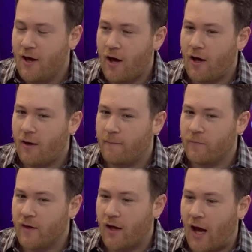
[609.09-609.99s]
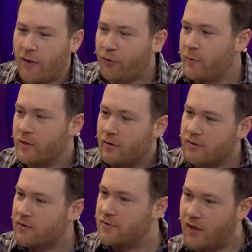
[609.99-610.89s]
Um, I thought we were
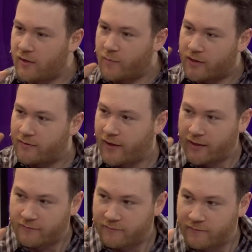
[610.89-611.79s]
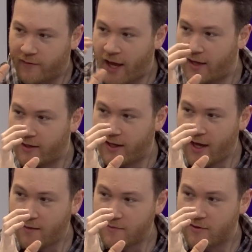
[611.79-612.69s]
also done with like handy
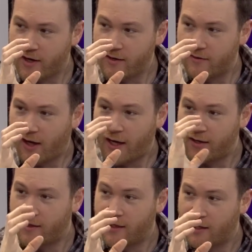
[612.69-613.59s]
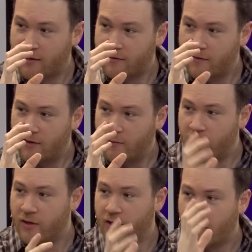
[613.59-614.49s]
cams, right? I didn't think I we
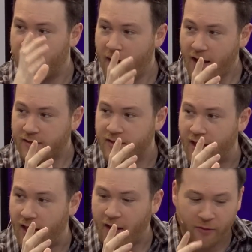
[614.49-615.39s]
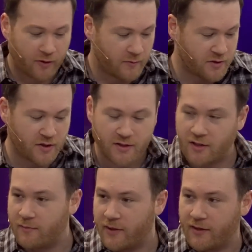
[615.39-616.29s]
we were going to come back to that. I thought it was just
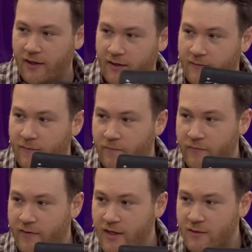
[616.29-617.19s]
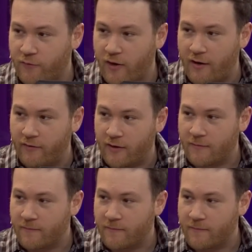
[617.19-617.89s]
going to be like this forever.